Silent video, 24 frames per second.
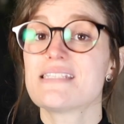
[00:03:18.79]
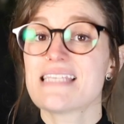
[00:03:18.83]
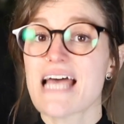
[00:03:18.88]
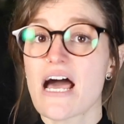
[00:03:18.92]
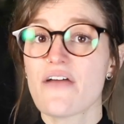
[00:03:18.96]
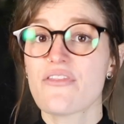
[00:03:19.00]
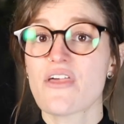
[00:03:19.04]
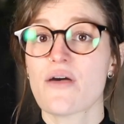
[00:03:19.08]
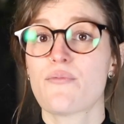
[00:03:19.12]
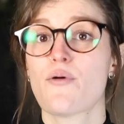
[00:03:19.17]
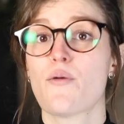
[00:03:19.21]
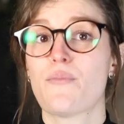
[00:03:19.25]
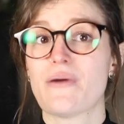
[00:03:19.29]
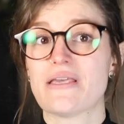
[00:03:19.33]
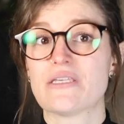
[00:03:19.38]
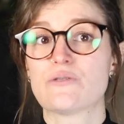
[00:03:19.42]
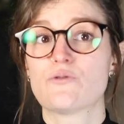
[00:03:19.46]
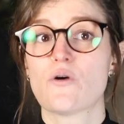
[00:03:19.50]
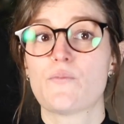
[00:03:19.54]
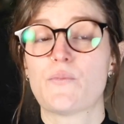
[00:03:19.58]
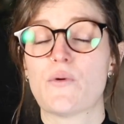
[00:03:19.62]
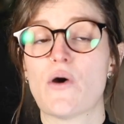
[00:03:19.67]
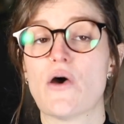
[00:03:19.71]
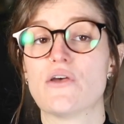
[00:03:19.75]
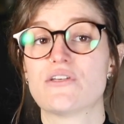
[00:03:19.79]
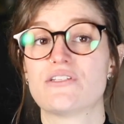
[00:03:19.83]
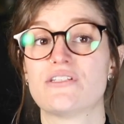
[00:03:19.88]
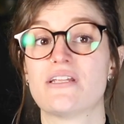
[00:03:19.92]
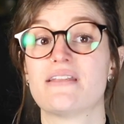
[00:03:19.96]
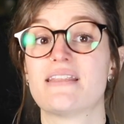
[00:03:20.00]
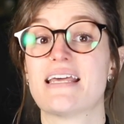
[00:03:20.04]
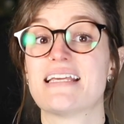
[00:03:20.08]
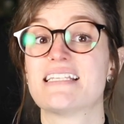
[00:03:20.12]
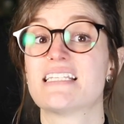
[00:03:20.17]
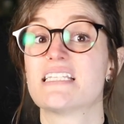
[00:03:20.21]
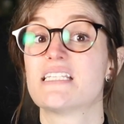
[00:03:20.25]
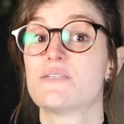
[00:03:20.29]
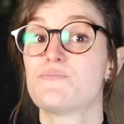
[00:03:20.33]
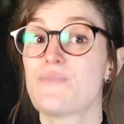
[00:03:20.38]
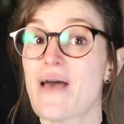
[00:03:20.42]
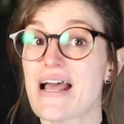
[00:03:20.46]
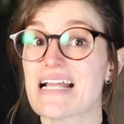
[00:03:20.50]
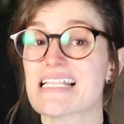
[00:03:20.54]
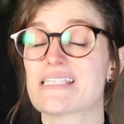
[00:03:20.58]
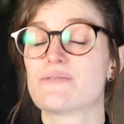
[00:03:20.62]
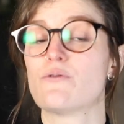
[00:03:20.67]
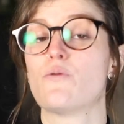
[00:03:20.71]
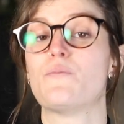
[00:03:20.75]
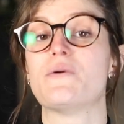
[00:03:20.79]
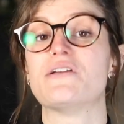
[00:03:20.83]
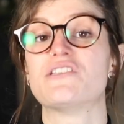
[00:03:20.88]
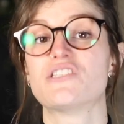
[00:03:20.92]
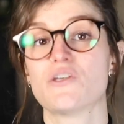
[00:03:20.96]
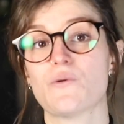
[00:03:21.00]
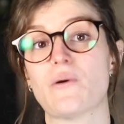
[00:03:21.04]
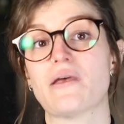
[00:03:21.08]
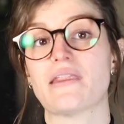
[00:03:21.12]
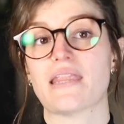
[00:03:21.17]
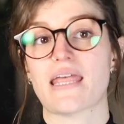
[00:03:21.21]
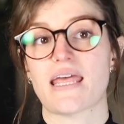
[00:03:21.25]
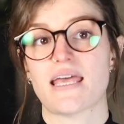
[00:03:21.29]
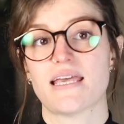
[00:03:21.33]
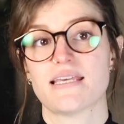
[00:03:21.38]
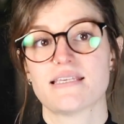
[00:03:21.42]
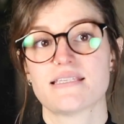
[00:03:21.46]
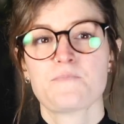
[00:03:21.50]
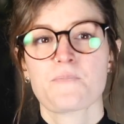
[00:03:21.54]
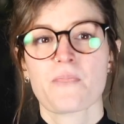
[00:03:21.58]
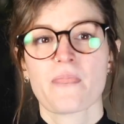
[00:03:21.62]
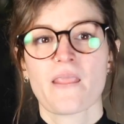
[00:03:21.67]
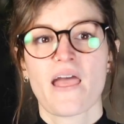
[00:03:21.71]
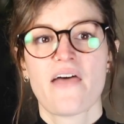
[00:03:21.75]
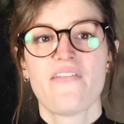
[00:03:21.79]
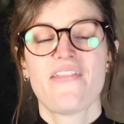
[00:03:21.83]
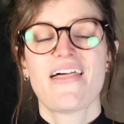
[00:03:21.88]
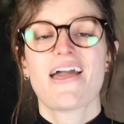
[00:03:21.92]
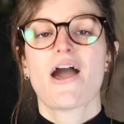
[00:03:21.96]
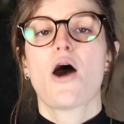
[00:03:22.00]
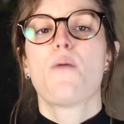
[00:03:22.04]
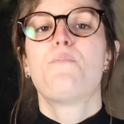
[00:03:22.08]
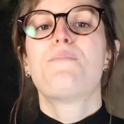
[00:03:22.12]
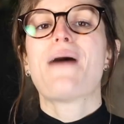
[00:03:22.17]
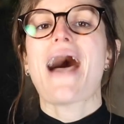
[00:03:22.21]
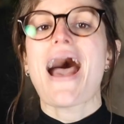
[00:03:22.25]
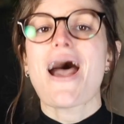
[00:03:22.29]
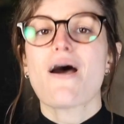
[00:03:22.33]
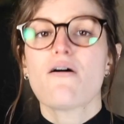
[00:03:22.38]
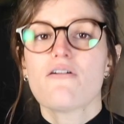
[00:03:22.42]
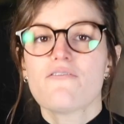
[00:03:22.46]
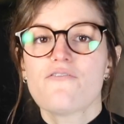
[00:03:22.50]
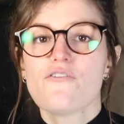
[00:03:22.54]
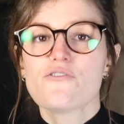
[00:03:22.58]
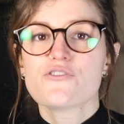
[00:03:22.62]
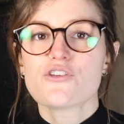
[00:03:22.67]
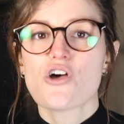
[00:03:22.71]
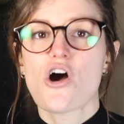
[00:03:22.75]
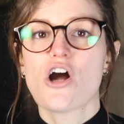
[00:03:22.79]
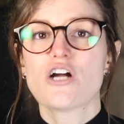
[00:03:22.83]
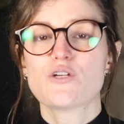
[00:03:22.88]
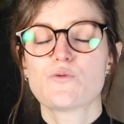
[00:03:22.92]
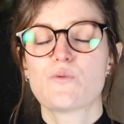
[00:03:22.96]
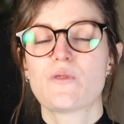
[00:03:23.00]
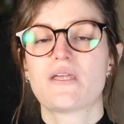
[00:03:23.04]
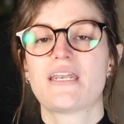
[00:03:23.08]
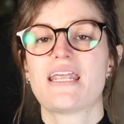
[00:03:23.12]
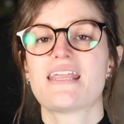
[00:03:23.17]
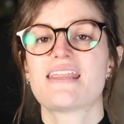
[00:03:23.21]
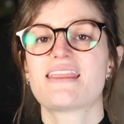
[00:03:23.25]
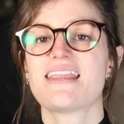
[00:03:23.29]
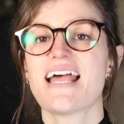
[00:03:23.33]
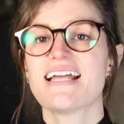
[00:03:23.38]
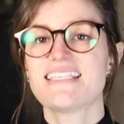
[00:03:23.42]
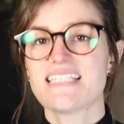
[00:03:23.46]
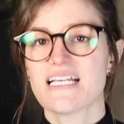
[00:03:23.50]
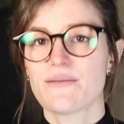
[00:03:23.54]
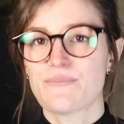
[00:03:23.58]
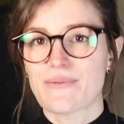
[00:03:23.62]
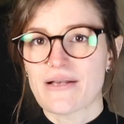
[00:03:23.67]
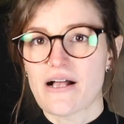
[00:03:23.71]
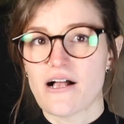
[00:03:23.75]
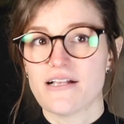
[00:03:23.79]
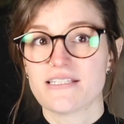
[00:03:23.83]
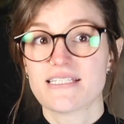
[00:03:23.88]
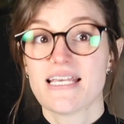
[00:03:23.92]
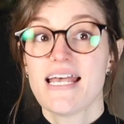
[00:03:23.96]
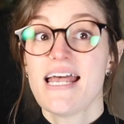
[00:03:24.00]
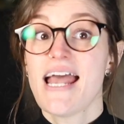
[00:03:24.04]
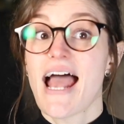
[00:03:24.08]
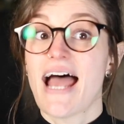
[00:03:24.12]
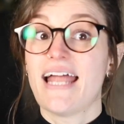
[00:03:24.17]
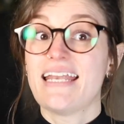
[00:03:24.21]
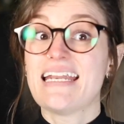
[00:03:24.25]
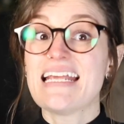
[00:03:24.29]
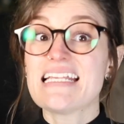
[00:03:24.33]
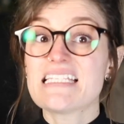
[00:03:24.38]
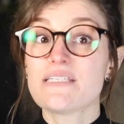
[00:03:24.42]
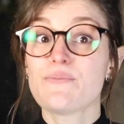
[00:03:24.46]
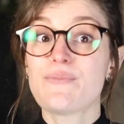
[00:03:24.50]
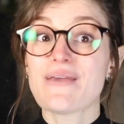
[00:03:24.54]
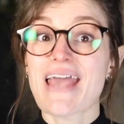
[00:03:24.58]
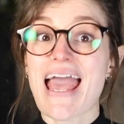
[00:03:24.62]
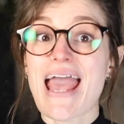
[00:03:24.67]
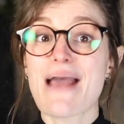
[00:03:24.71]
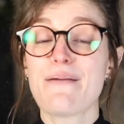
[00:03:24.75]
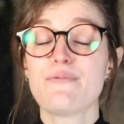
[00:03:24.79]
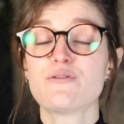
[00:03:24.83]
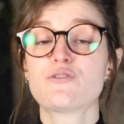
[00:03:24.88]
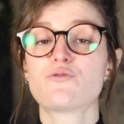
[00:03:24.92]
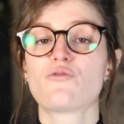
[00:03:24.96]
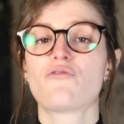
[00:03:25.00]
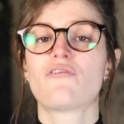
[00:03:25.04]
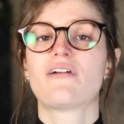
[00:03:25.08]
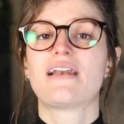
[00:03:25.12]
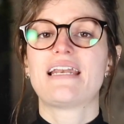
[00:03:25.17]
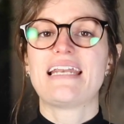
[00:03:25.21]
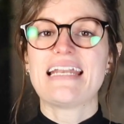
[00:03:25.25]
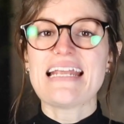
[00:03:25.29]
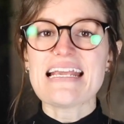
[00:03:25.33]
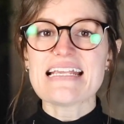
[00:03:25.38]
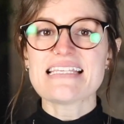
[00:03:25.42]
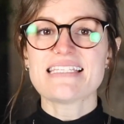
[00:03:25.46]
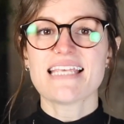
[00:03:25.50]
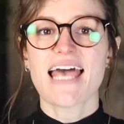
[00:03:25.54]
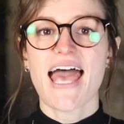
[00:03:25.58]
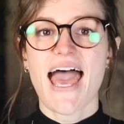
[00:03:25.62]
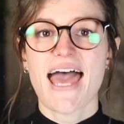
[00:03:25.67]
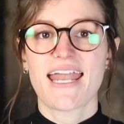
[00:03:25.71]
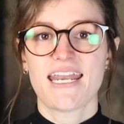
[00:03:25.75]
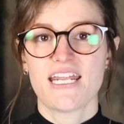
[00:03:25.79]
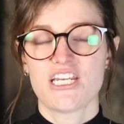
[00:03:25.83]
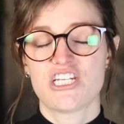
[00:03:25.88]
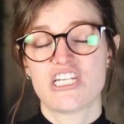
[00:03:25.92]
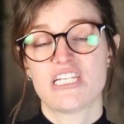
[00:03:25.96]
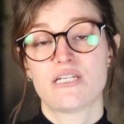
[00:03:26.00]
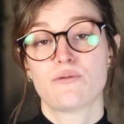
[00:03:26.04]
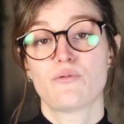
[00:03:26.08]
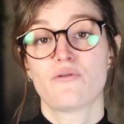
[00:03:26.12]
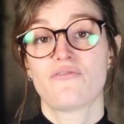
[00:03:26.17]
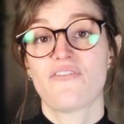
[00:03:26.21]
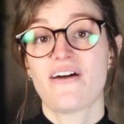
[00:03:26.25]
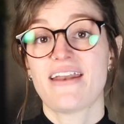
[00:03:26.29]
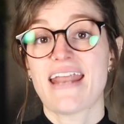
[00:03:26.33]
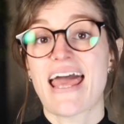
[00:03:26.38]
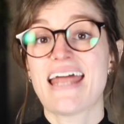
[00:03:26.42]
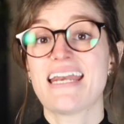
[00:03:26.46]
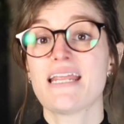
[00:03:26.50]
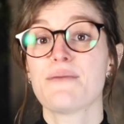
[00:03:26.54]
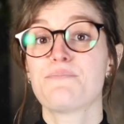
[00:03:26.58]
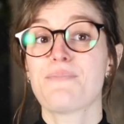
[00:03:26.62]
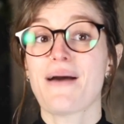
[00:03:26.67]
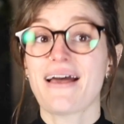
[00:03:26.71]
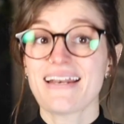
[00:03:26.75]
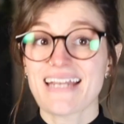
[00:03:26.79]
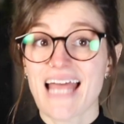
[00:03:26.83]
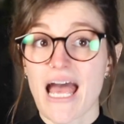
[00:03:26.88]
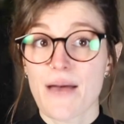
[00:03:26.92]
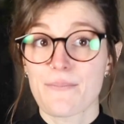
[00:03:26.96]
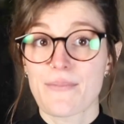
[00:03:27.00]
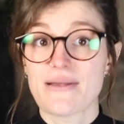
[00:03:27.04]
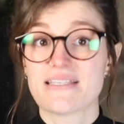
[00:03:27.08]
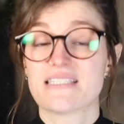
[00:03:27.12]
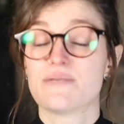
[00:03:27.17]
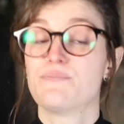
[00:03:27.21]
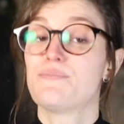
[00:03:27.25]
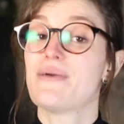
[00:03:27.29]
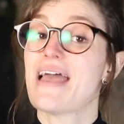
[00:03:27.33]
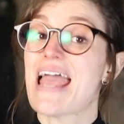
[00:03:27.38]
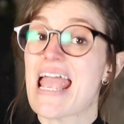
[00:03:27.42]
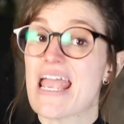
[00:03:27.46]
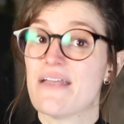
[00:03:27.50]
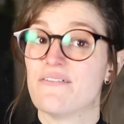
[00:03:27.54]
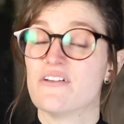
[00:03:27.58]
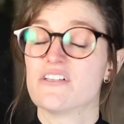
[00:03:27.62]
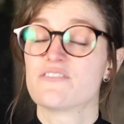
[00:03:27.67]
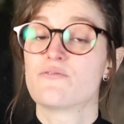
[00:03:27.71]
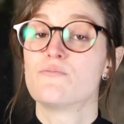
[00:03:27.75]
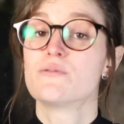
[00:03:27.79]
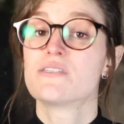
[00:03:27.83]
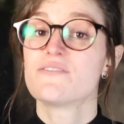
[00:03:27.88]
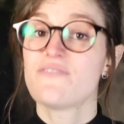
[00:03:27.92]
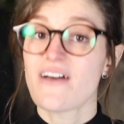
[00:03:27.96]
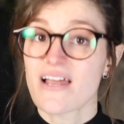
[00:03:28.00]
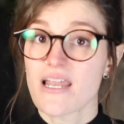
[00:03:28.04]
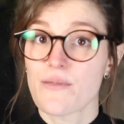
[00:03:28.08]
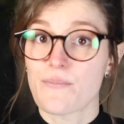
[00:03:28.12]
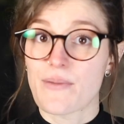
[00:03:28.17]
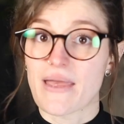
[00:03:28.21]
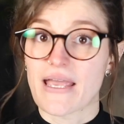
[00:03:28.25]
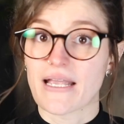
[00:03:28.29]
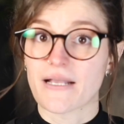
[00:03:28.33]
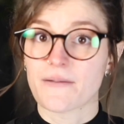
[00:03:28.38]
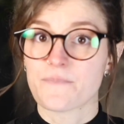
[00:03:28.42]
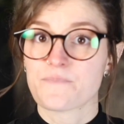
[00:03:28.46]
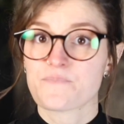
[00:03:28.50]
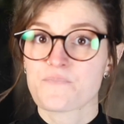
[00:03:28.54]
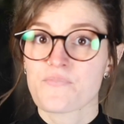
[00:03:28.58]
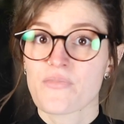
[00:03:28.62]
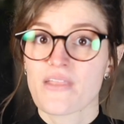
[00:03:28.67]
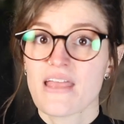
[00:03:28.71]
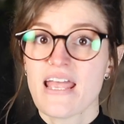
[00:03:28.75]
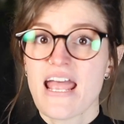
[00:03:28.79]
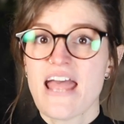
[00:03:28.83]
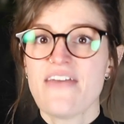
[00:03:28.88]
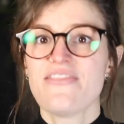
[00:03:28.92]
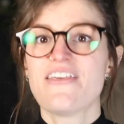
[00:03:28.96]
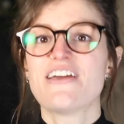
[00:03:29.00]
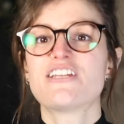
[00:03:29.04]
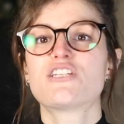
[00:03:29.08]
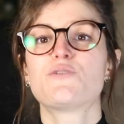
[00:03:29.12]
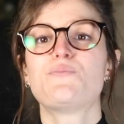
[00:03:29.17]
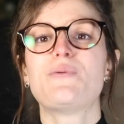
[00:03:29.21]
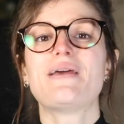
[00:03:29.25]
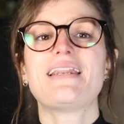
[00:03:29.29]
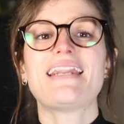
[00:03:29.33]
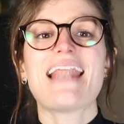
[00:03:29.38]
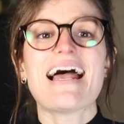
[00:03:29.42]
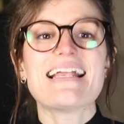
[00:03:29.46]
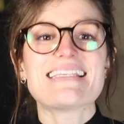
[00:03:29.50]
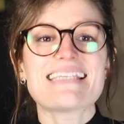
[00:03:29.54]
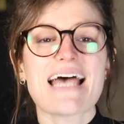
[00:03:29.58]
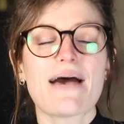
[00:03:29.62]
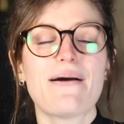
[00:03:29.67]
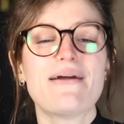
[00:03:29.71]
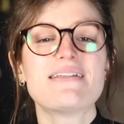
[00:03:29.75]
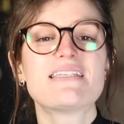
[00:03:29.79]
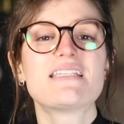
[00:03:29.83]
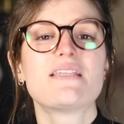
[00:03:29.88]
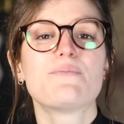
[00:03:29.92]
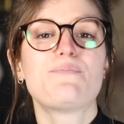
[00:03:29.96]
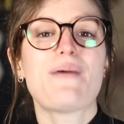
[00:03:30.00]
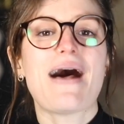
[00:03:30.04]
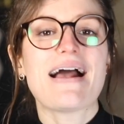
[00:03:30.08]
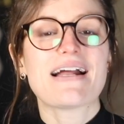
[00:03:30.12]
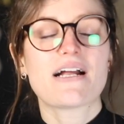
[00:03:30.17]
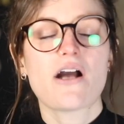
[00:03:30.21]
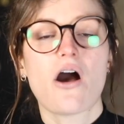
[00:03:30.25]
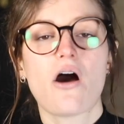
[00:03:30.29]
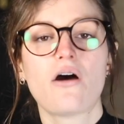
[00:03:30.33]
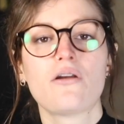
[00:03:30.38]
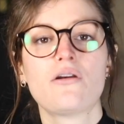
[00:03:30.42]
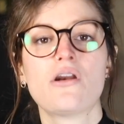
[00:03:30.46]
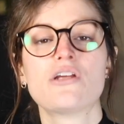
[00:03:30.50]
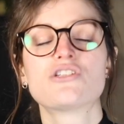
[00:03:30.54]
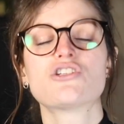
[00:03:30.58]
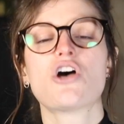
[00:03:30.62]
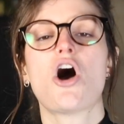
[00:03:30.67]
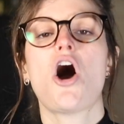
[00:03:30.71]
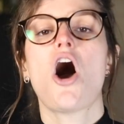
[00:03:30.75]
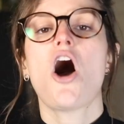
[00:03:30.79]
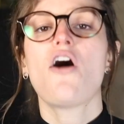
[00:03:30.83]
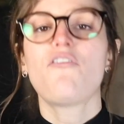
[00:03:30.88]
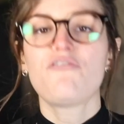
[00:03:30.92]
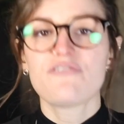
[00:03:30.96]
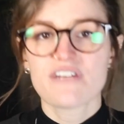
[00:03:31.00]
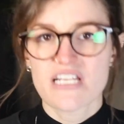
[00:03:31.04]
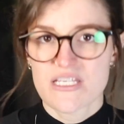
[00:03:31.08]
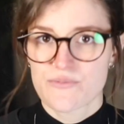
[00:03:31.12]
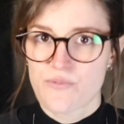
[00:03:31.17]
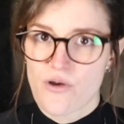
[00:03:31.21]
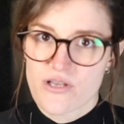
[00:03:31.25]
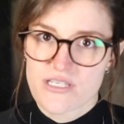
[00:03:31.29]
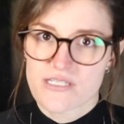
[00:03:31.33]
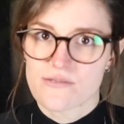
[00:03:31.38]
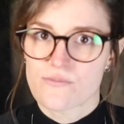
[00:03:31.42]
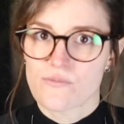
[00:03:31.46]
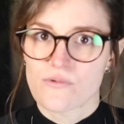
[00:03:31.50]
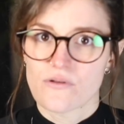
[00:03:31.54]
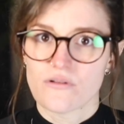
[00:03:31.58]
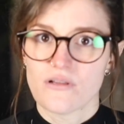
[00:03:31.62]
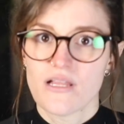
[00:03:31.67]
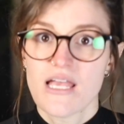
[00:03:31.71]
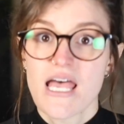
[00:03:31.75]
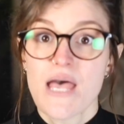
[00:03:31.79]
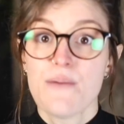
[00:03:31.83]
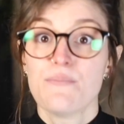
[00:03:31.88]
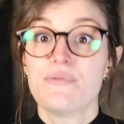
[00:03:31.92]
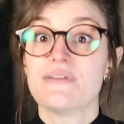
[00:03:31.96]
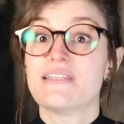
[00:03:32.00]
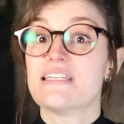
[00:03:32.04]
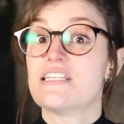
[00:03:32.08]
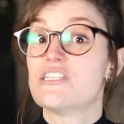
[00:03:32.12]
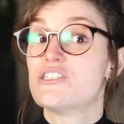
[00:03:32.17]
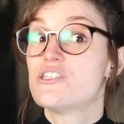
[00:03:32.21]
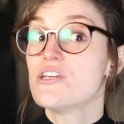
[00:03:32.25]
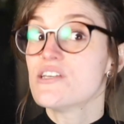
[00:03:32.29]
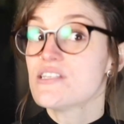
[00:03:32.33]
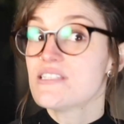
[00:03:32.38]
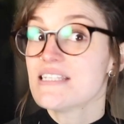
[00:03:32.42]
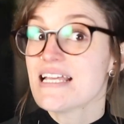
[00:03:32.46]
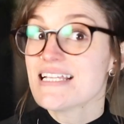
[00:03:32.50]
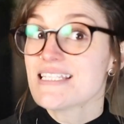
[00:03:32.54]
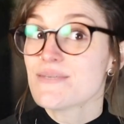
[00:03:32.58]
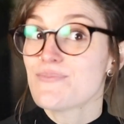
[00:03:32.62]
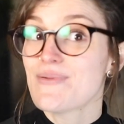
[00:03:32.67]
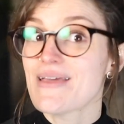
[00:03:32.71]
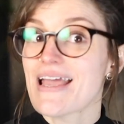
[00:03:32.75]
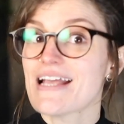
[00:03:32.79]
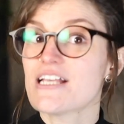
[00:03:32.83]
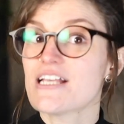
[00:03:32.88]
sell their puppies to a person that they suspect will be doing this. They are powerful dogs with an athletic build and need to be able to release their energy to prevent any bad habits and behaviours from developing. They should be let out into the back garden as often as possible, but this does need to be